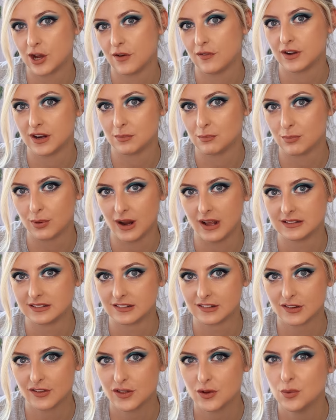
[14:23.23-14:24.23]
covered in
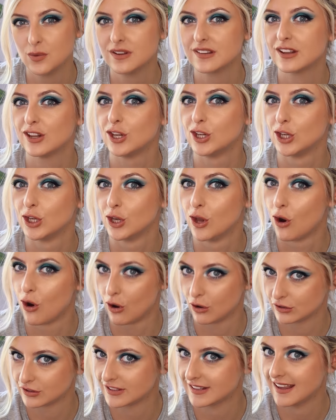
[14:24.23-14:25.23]
plants, so there was a
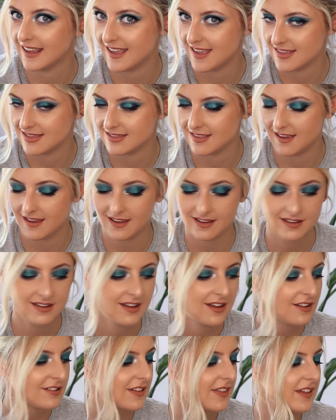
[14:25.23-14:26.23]
lot in there.
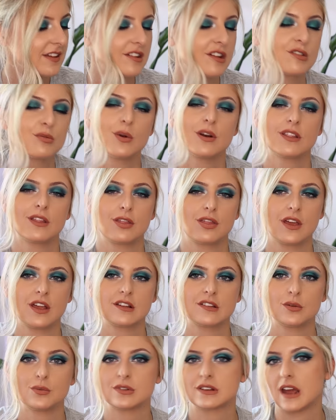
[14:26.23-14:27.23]
So this is one of the
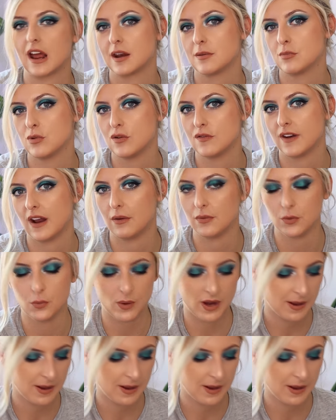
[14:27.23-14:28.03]
things that was kind of moved out of the